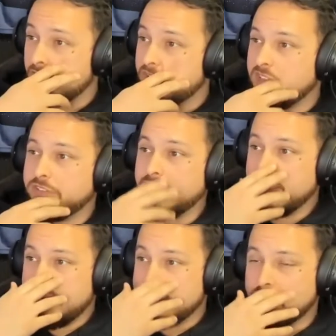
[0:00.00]
level
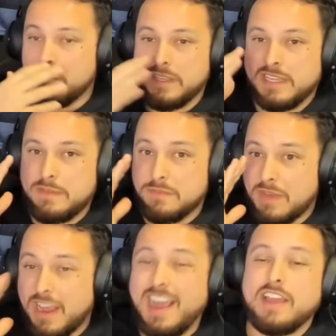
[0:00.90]
is I'll be keeping
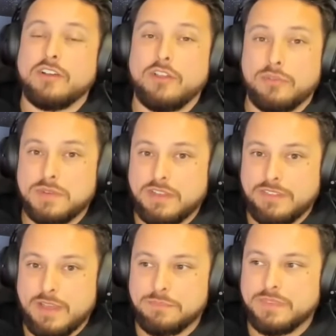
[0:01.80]
my eye on all 3 of them,